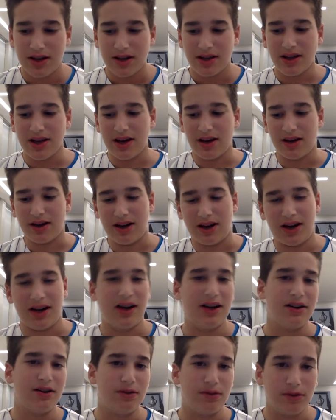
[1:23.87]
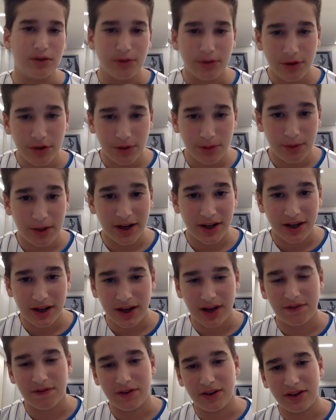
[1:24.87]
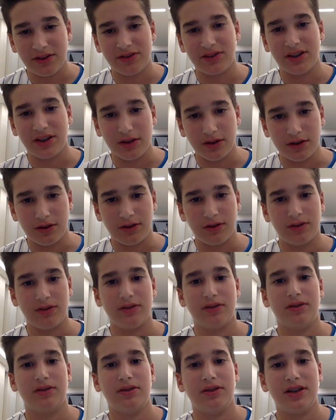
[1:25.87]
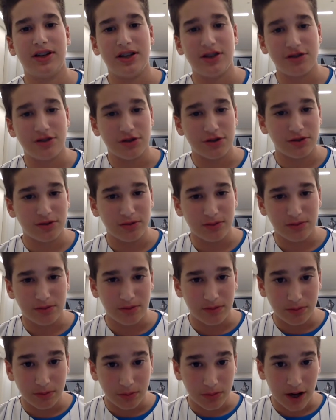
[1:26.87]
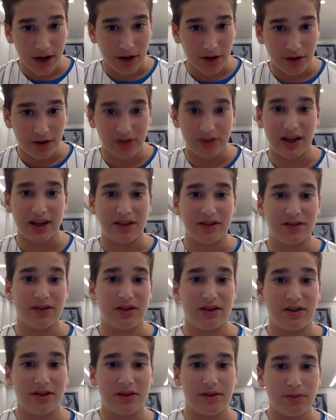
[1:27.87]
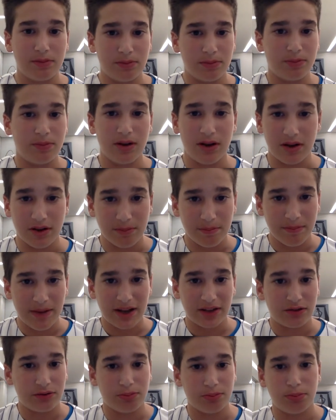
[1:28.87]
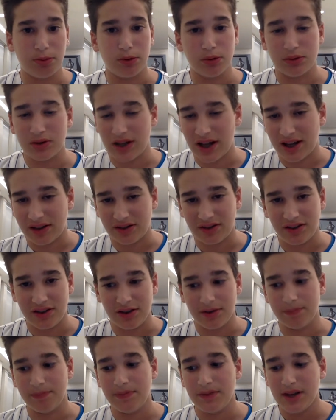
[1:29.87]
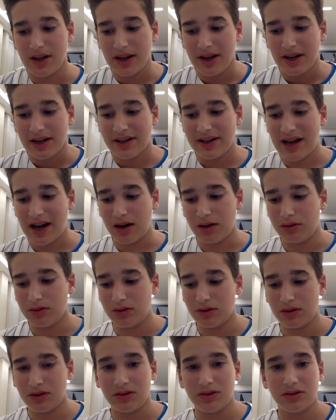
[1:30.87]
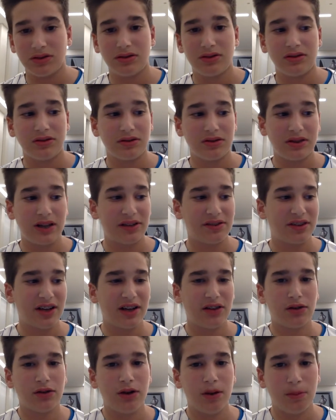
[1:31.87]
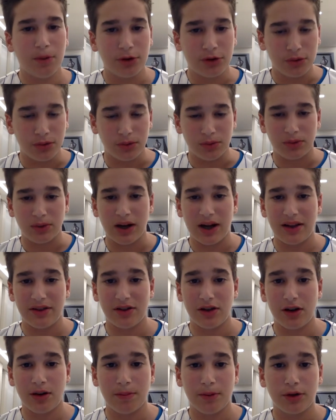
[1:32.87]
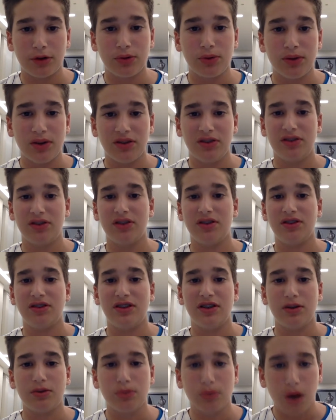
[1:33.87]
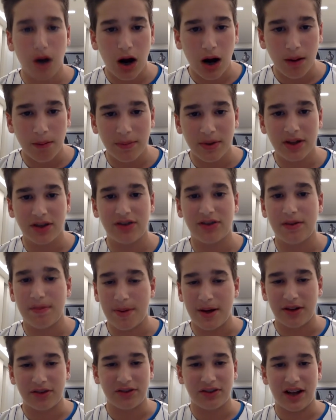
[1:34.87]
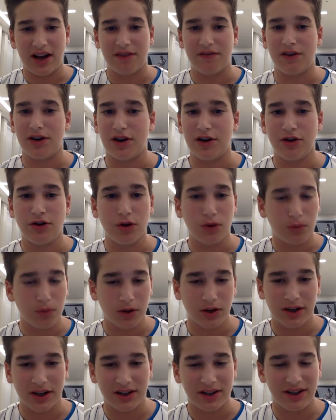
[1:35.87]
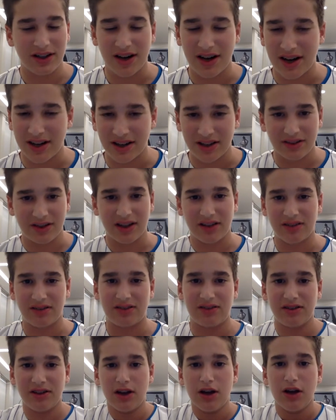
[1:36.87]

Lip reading: Yeah, I know. You break every single injured record like the Mets broke last year. Now, let's get to number 2. And the number 2 is DeGrom is the best ever, and no one can deny it. That's